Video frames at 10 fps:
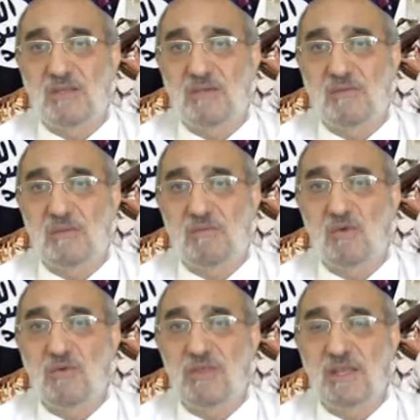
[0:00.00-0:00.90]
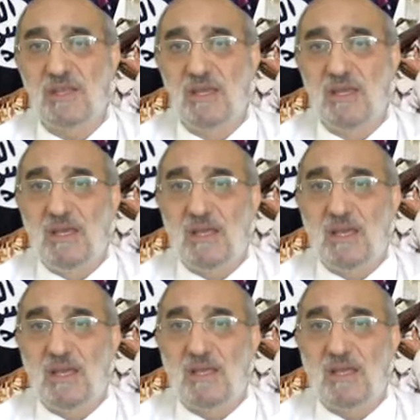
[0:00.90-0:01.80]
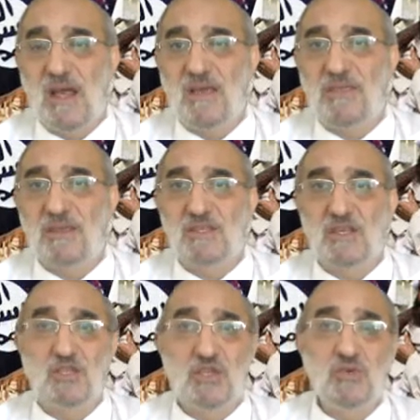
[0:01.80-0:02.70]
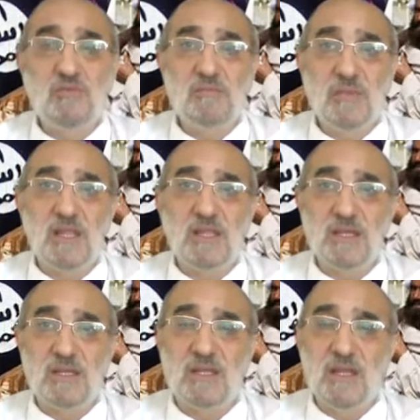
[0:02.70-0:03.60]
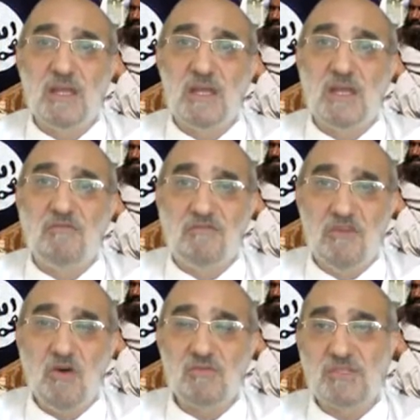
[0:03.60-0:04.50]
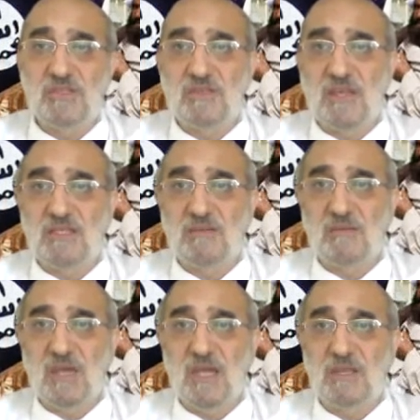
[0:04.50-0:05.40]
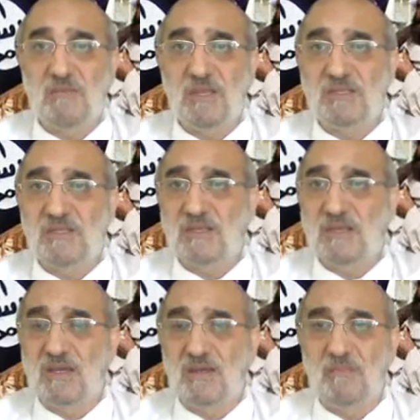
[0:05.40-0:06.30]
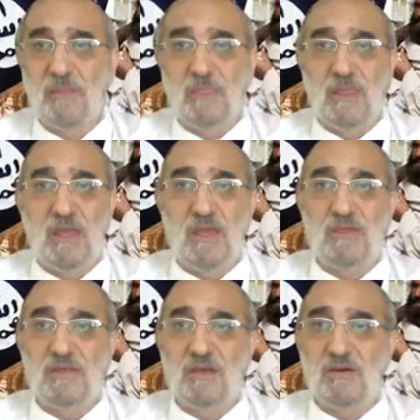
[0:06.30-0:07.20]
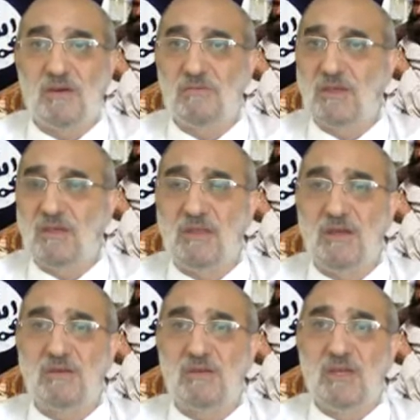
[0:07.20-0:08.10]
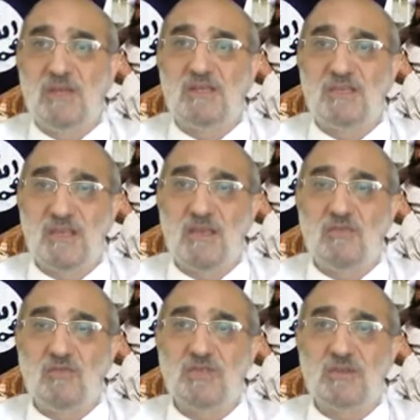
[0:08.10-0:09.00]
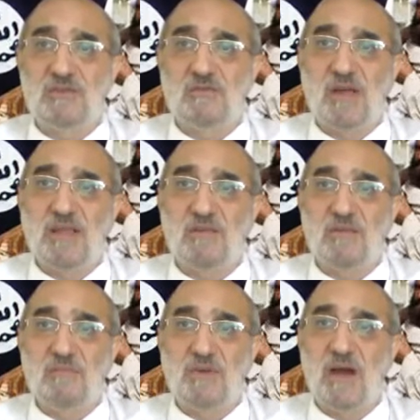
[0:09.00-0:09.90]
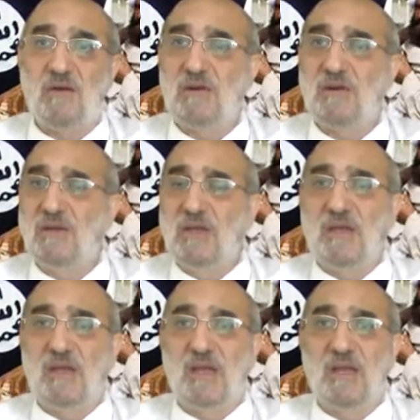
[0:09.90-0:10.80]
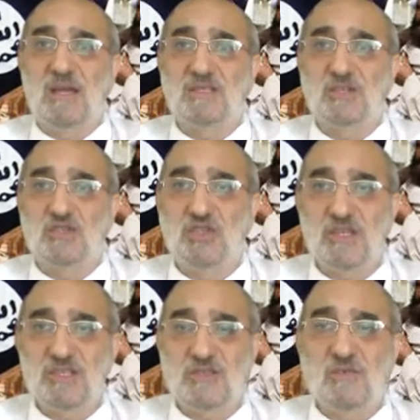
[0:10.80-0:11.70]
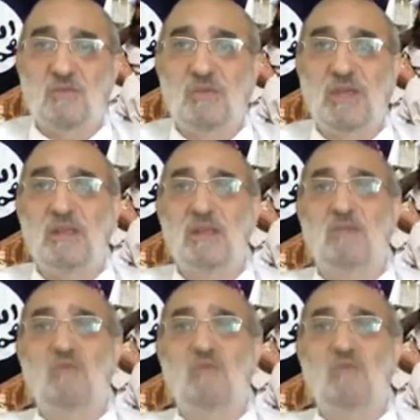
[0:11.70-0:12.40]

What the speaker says: more than I think 2 million votes. That it means they are those right now in power got to just win